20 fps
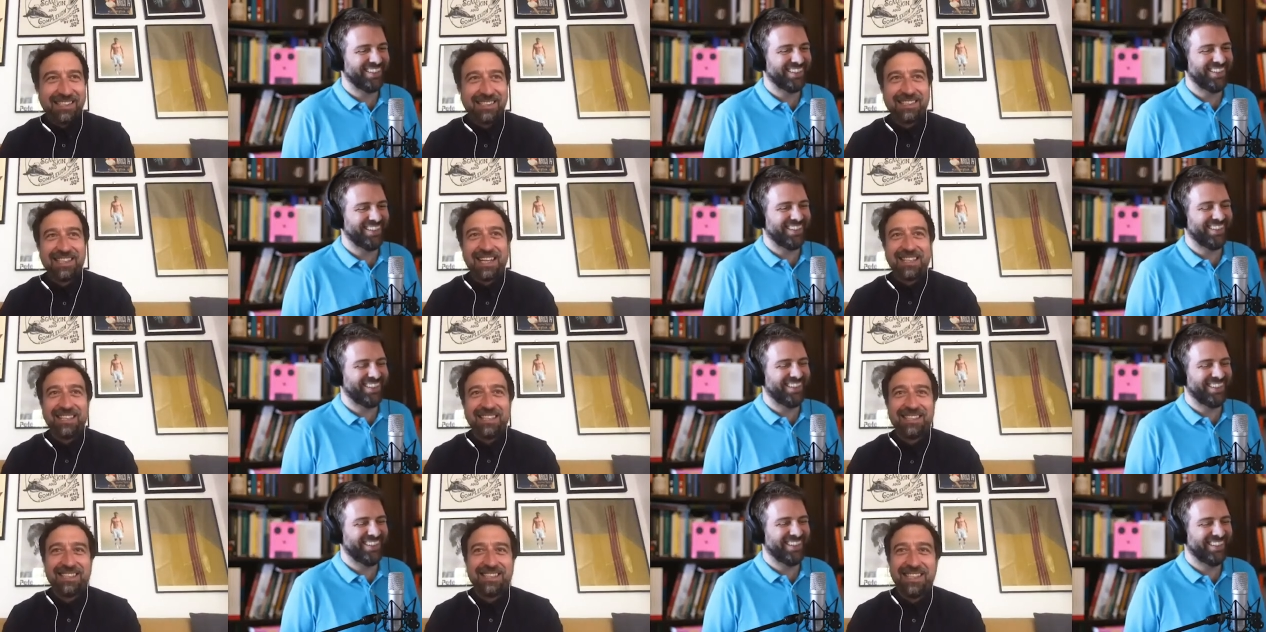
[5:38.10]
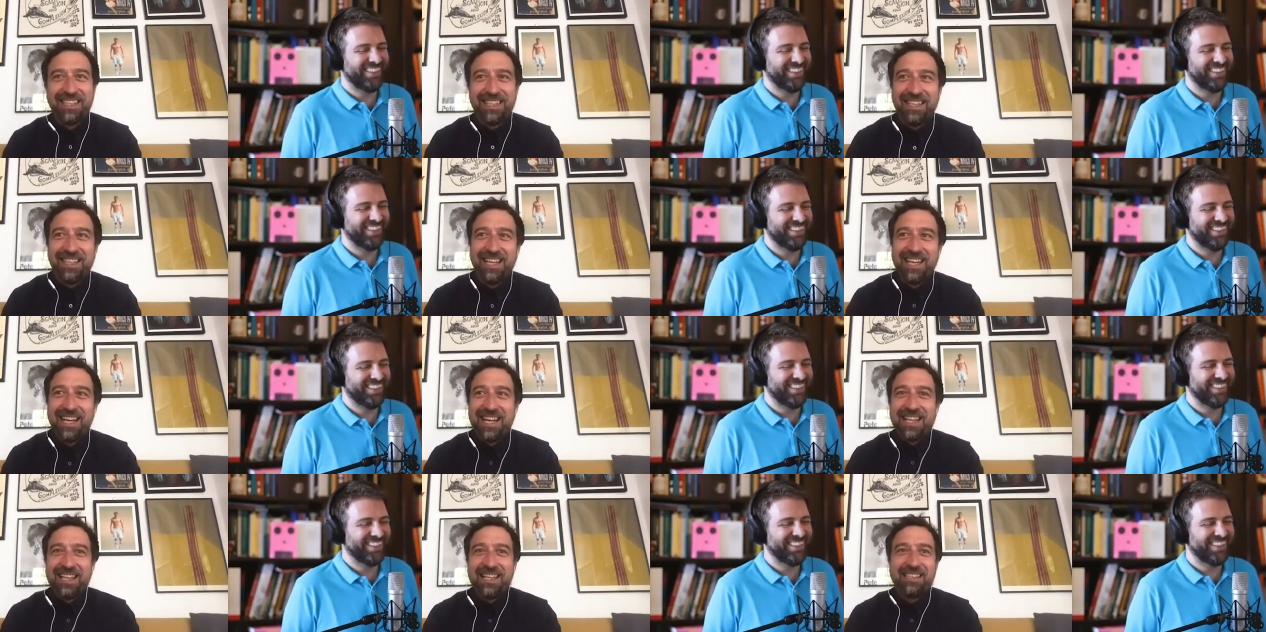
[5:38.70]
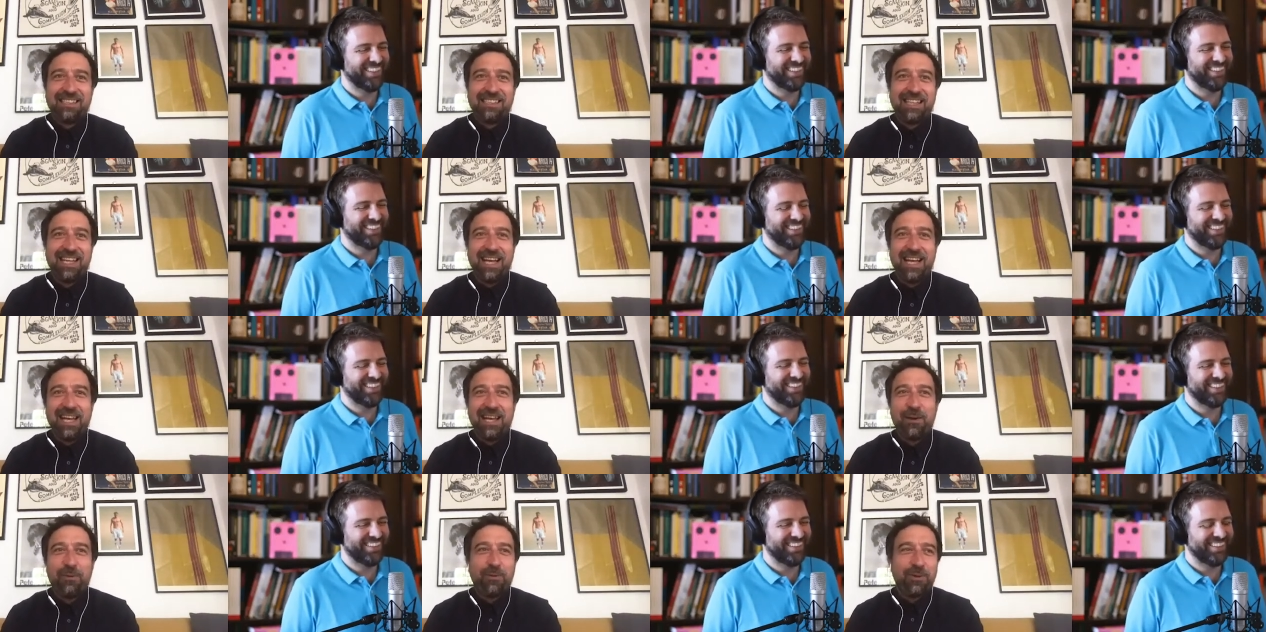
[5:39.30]
Speaker 1: then suddenly they
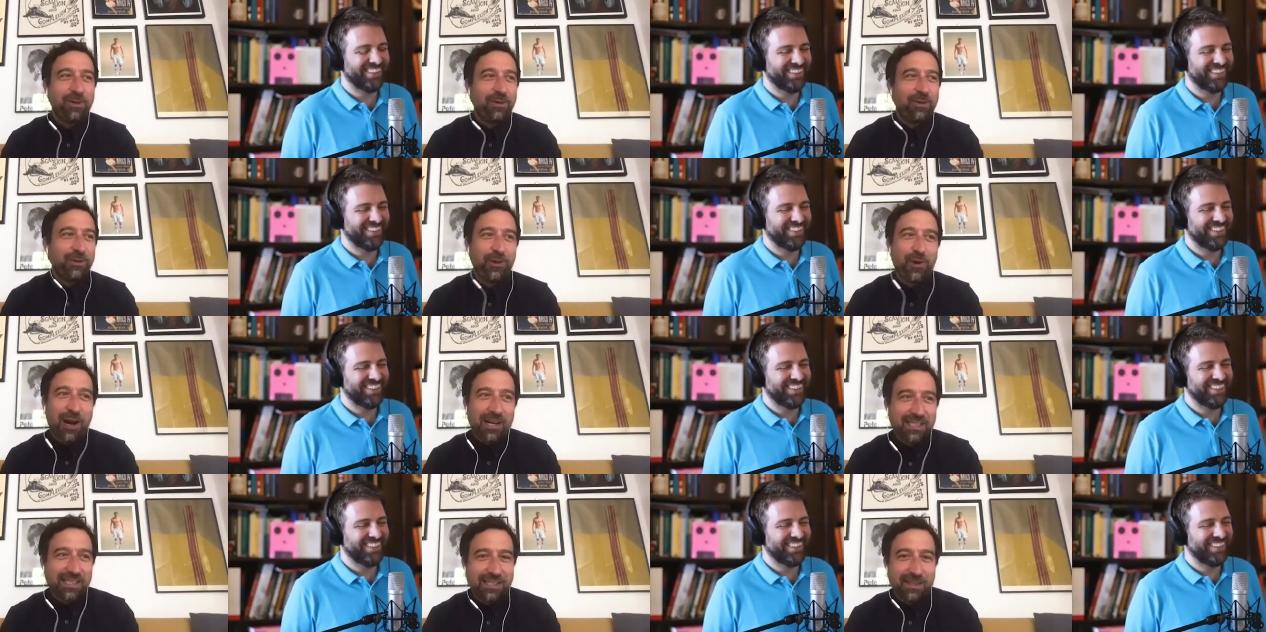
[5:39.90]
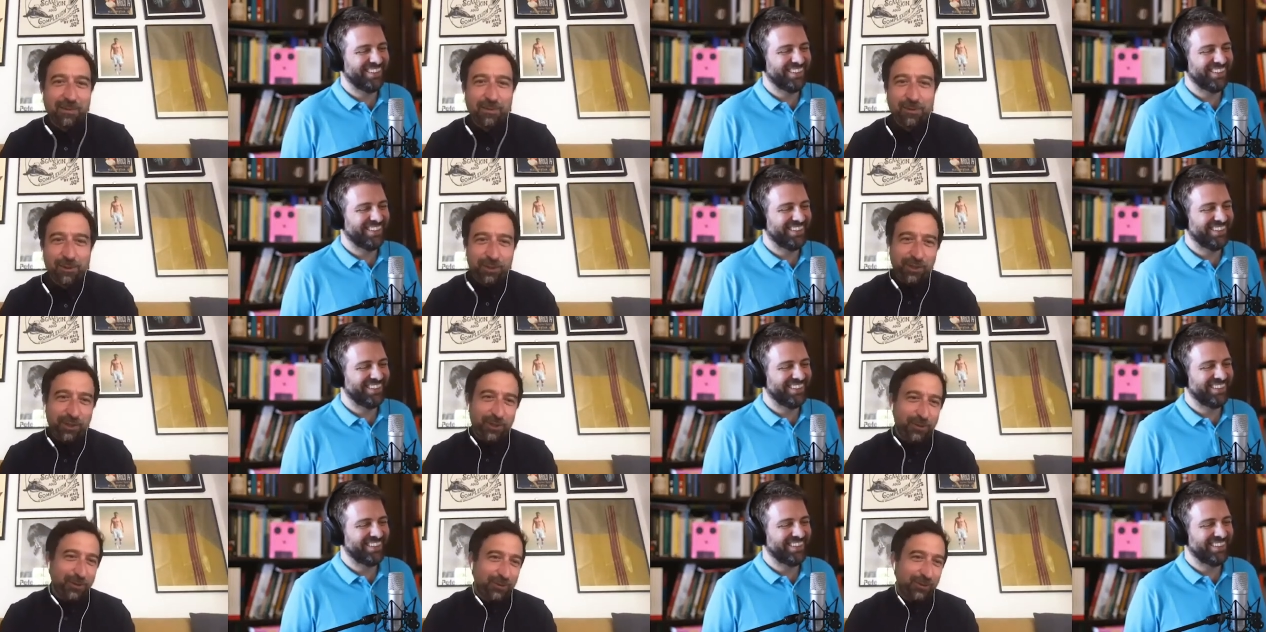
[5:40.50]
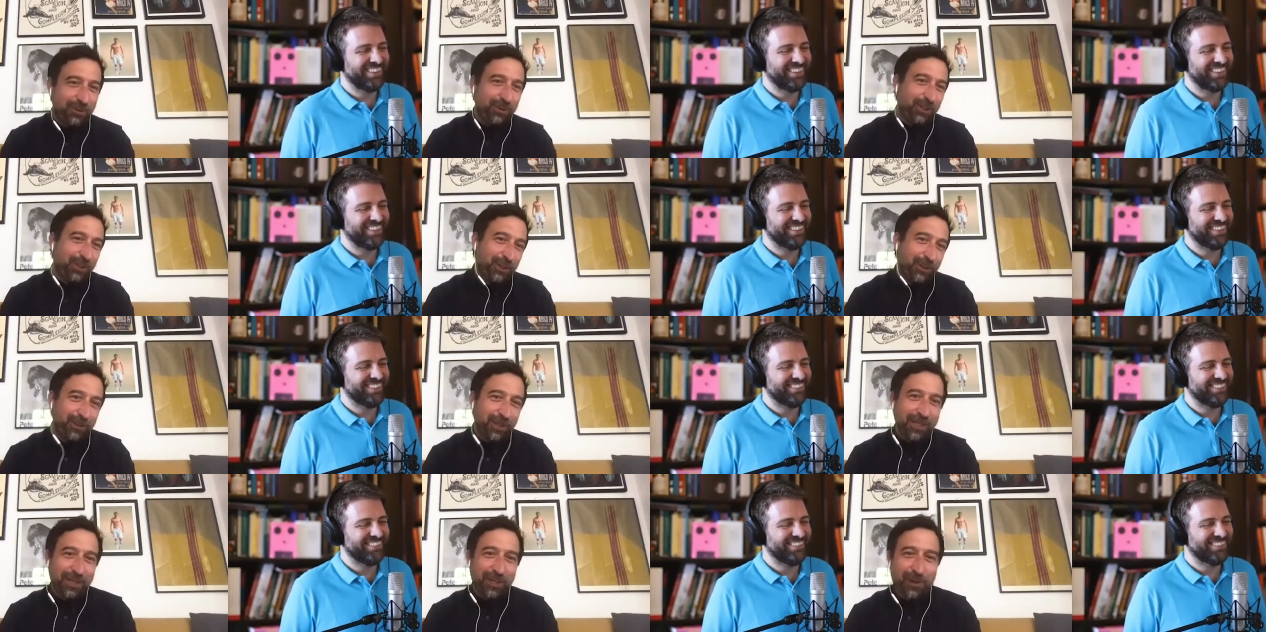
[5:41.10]
say you ask them what do you want to
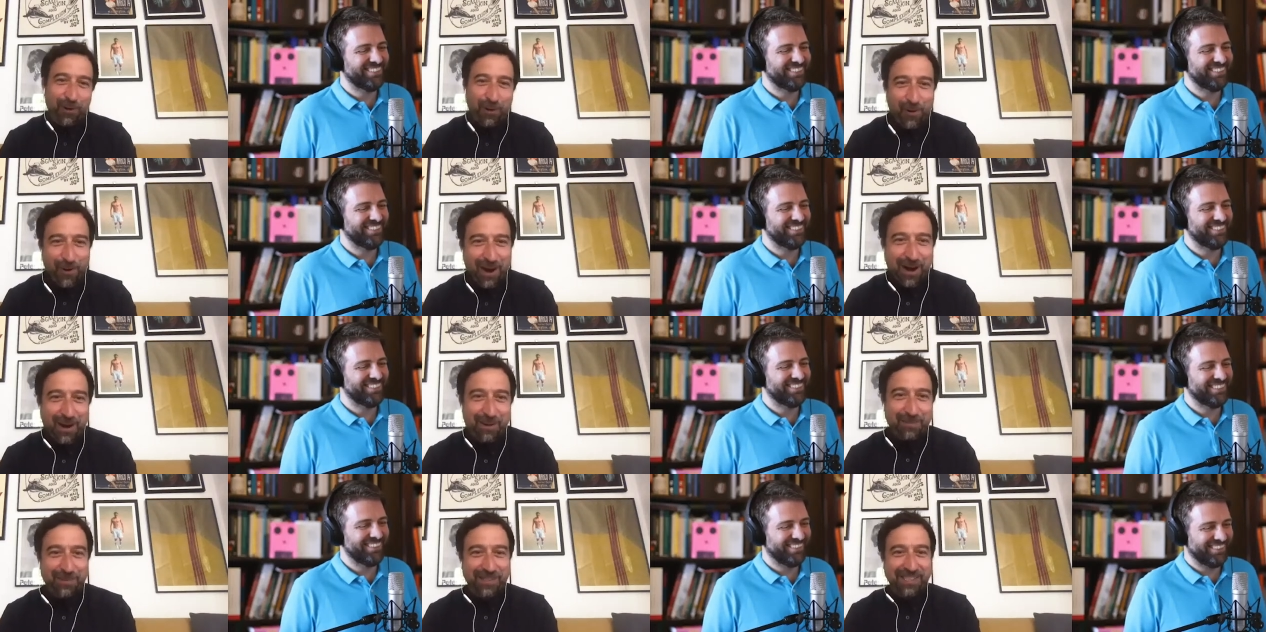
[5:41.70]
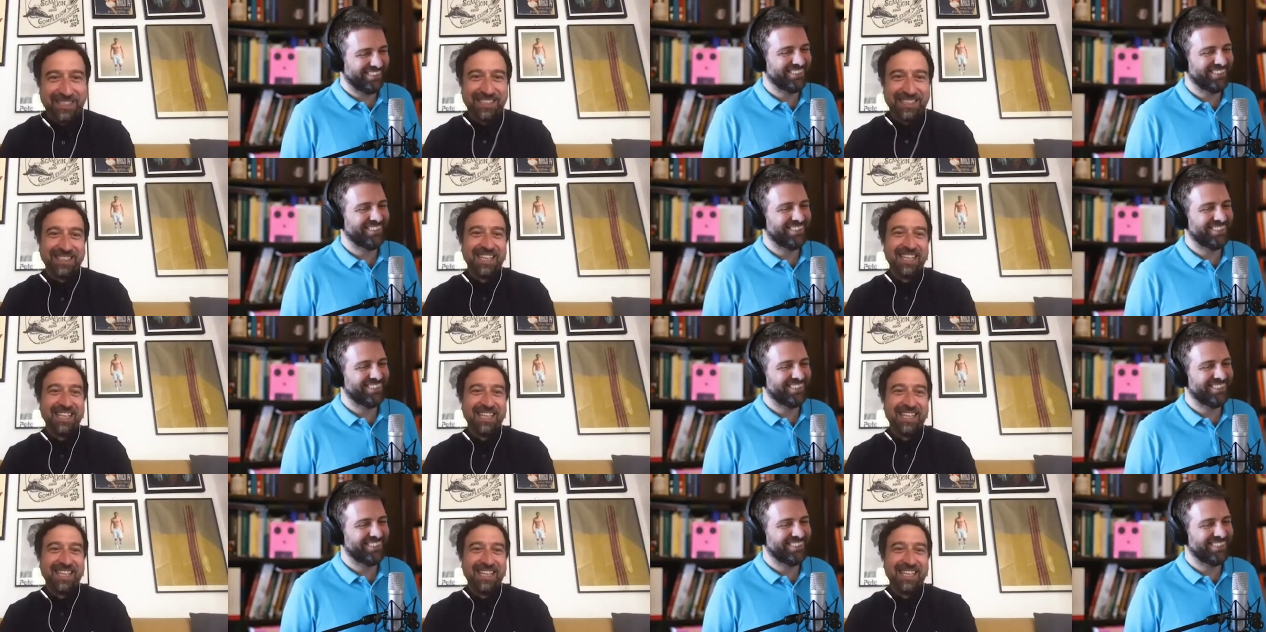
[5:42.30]
do when you grow up